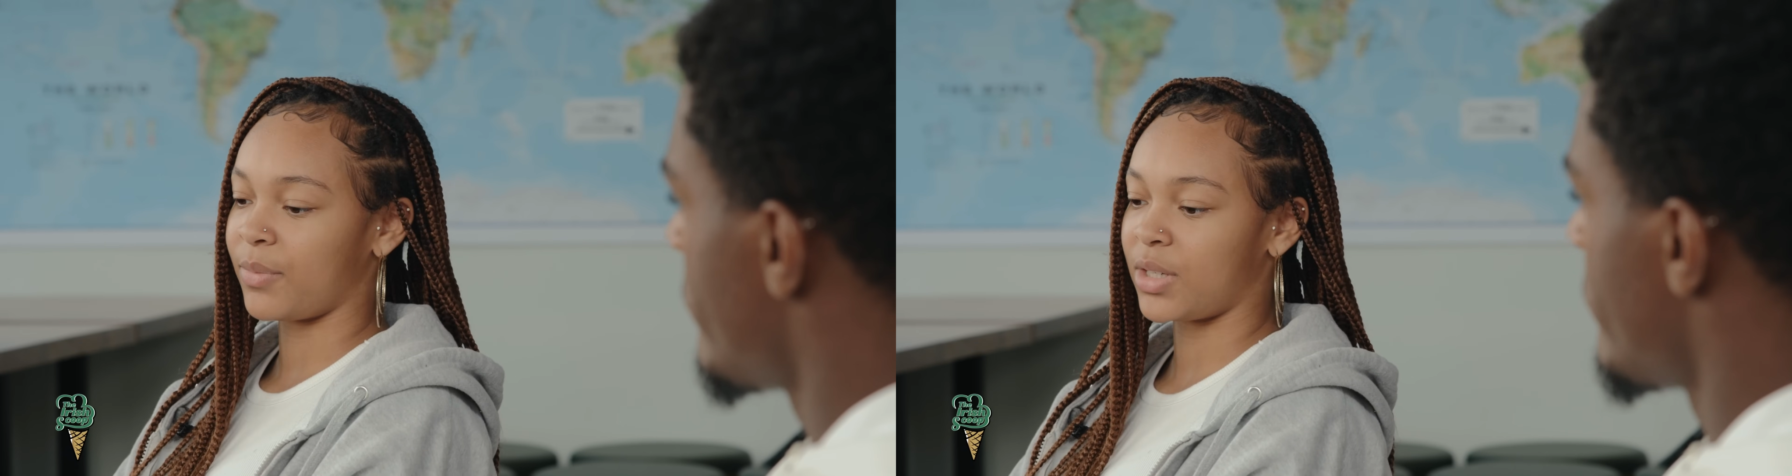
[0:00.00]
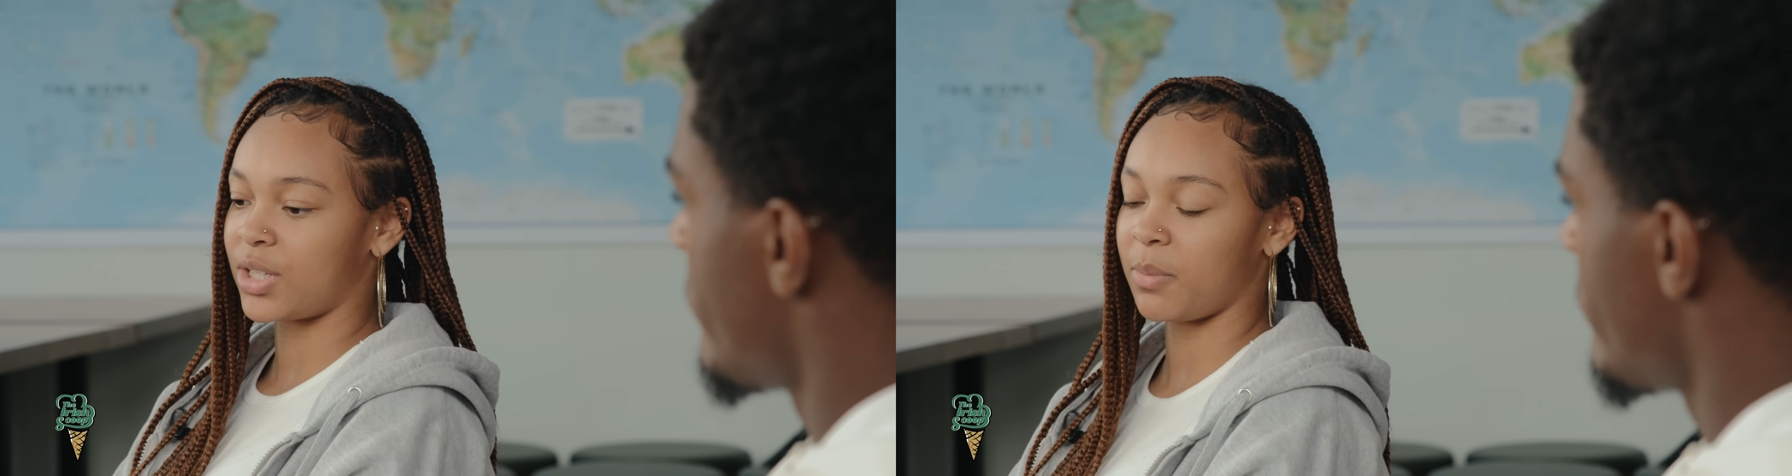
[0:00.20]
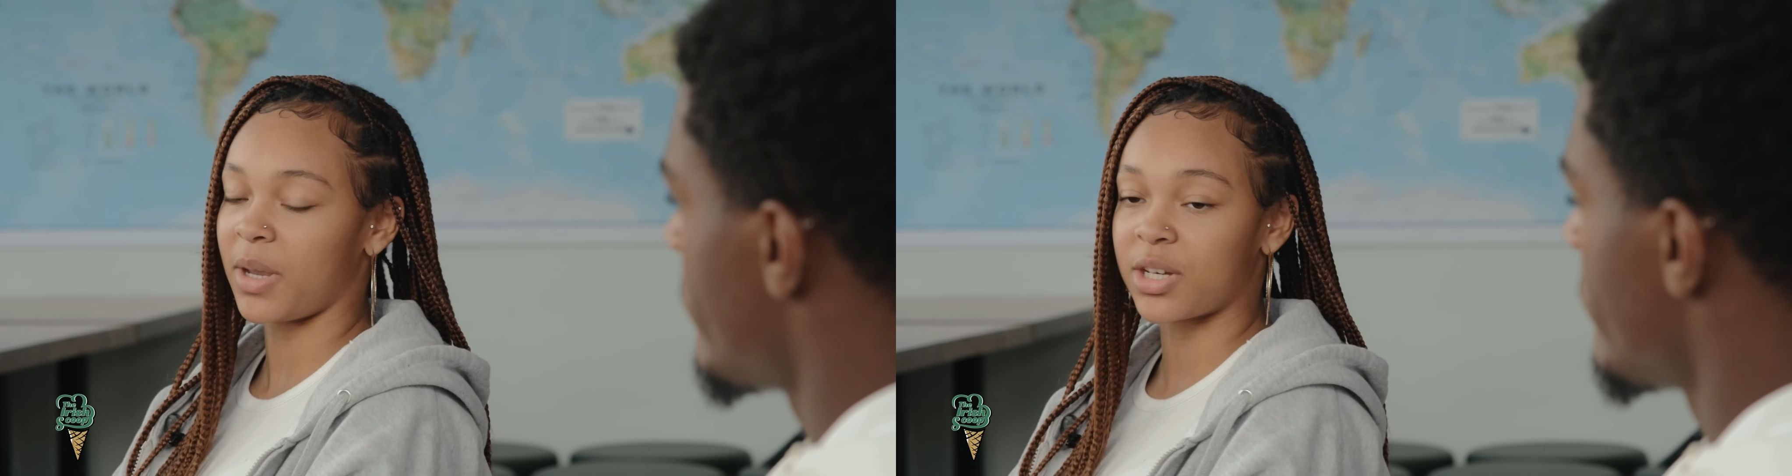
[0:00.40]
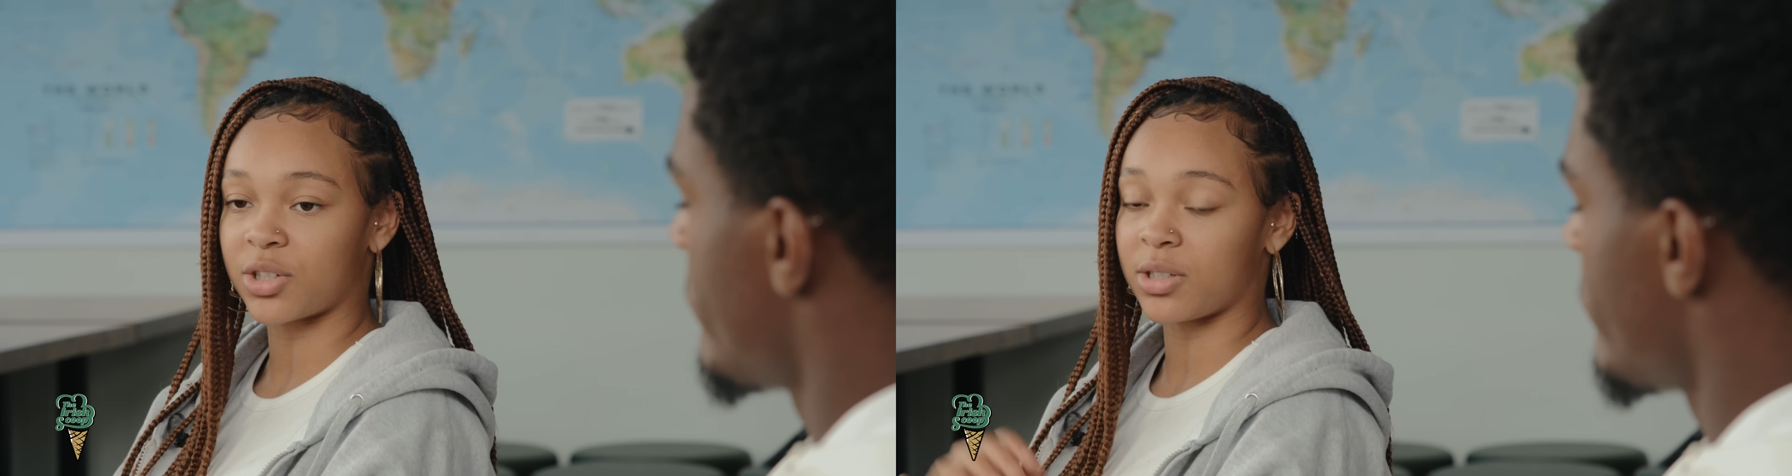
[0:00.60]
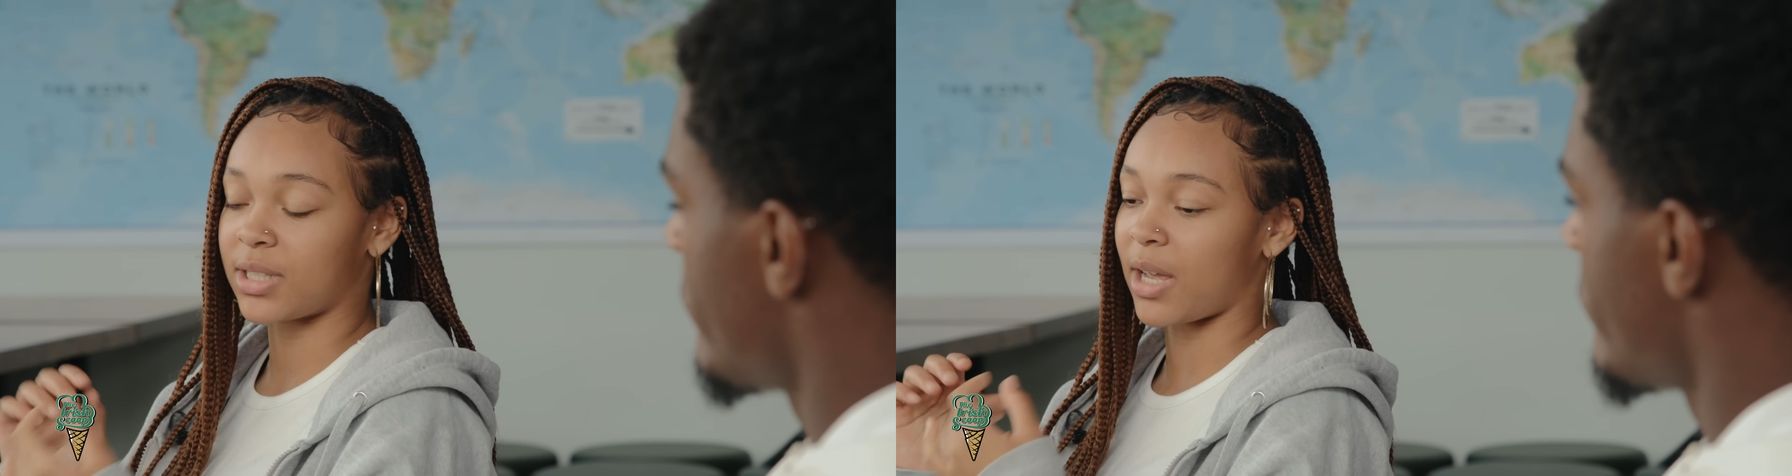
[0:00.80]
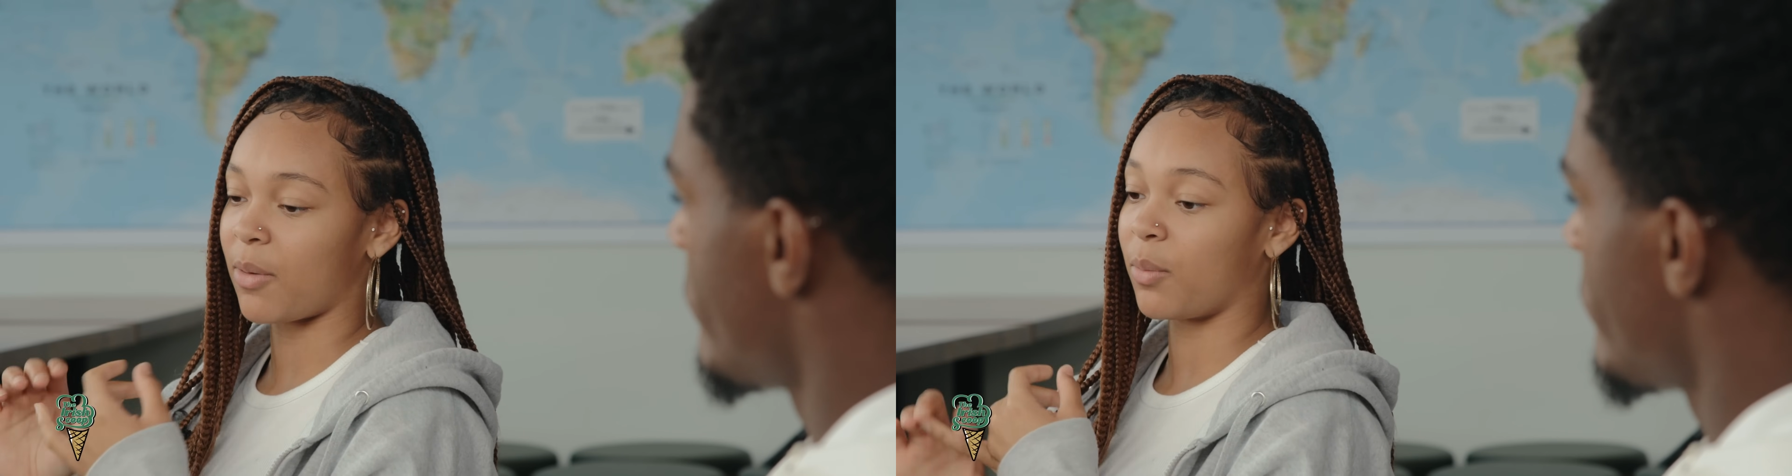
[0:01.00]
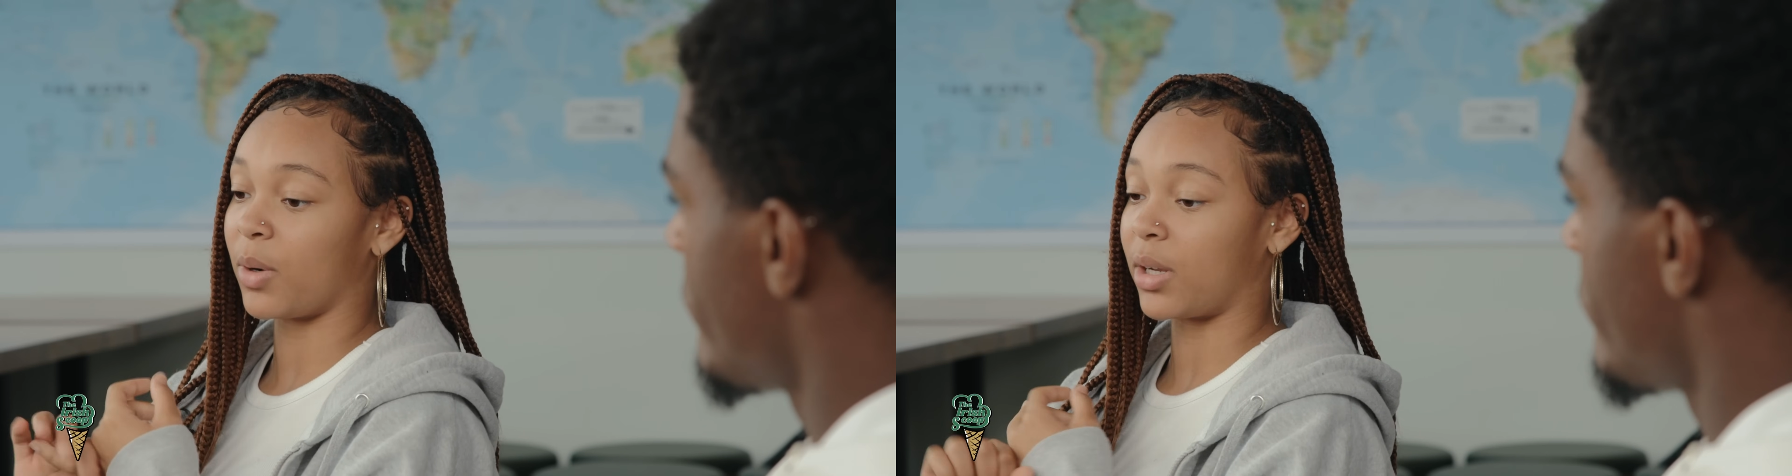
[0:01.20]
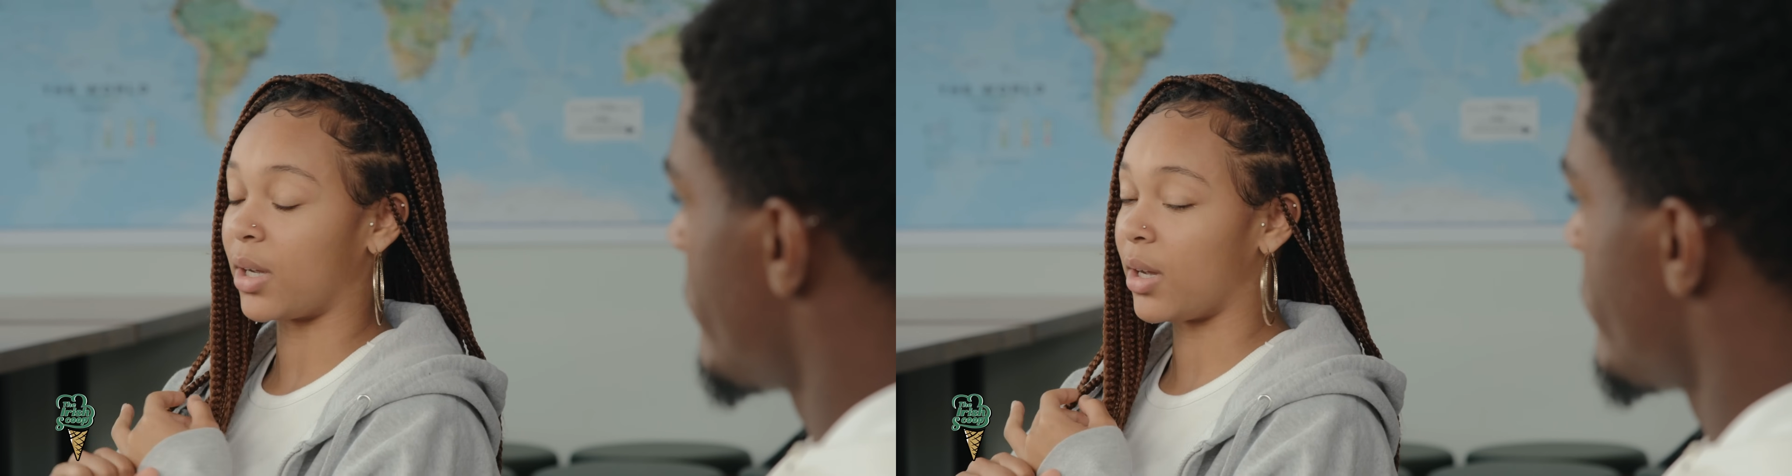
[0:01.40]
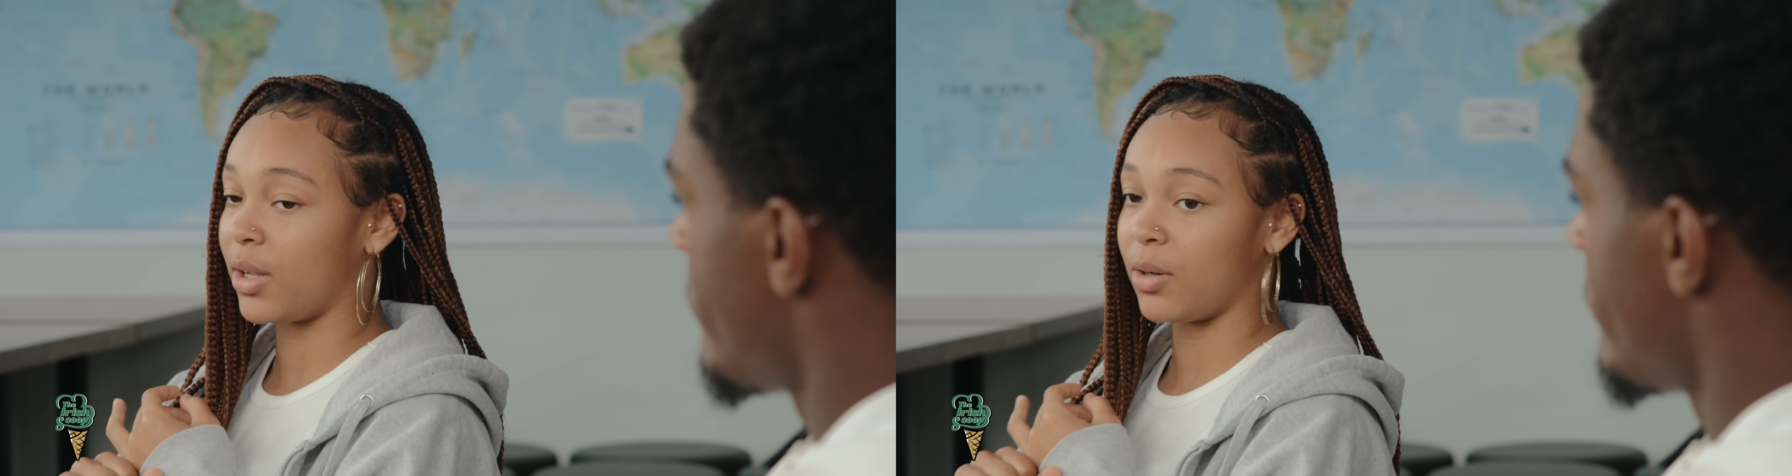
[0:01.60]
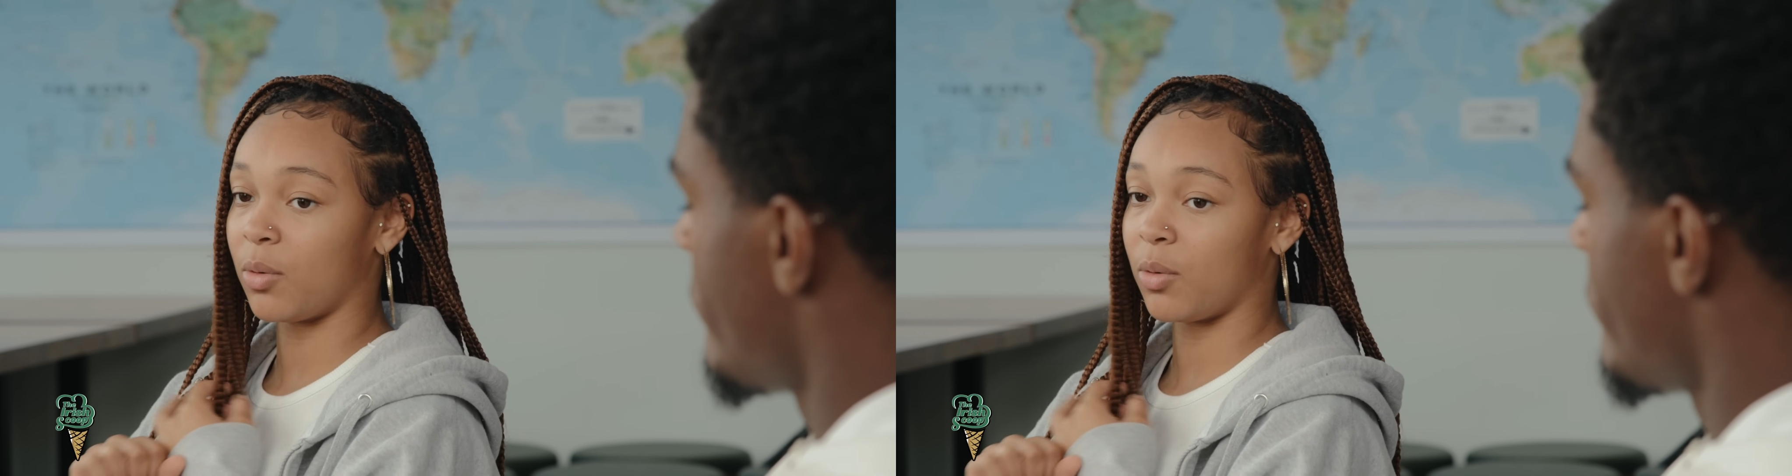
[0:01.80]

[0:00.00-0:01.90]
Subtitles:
She makes sure that we're good